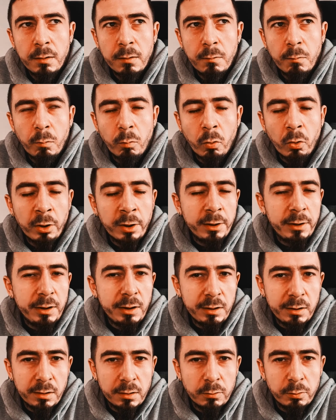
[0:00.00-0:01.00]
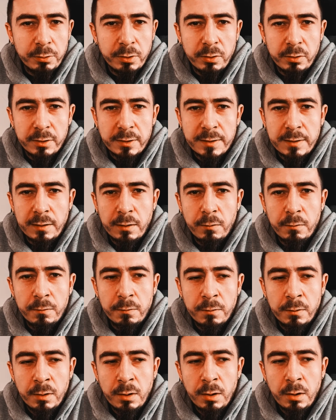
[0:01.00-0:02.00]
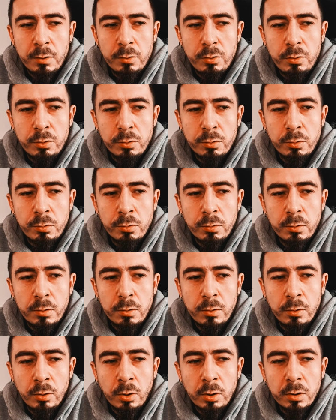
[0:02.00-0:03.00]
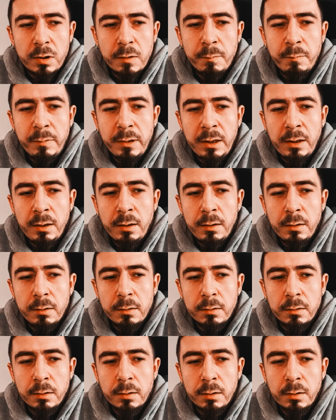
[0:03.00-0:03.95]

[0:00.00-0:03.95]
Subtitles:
more lenient with yourself, to not be